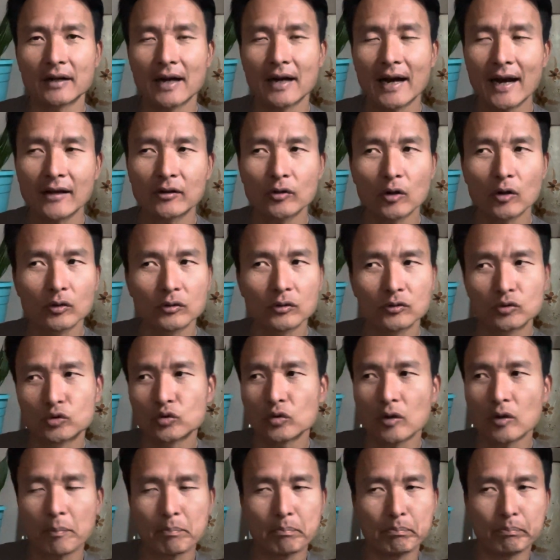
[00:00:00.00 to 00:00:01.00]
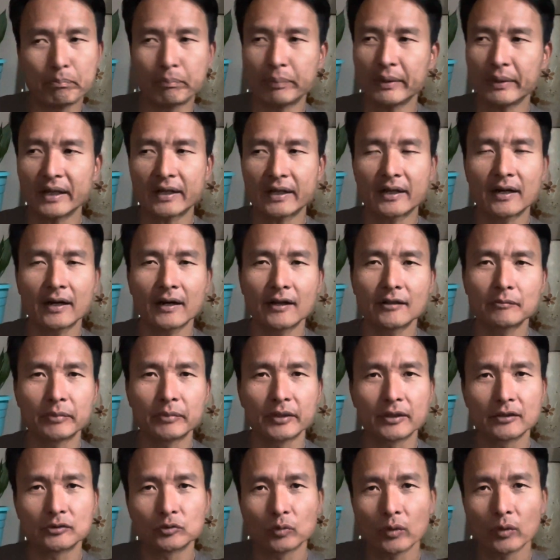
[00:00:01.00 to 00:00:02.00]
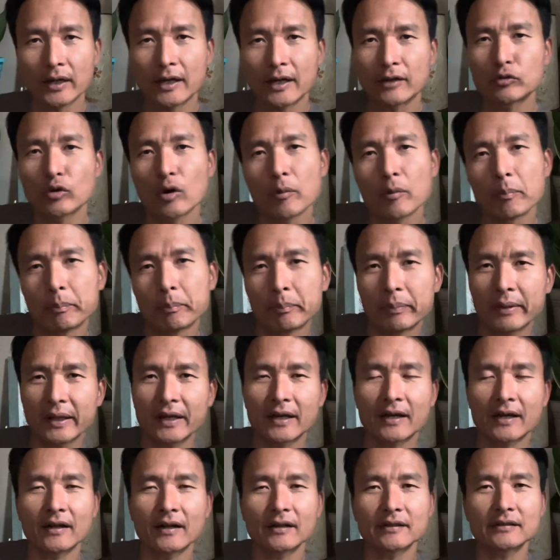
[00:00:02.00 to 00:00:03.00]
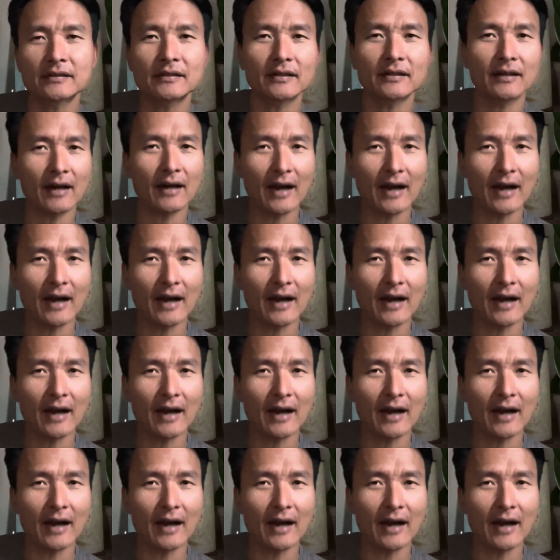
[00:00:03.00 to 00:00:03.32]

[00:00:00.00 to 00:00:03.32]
I don't do a big cut because when I do a big cut,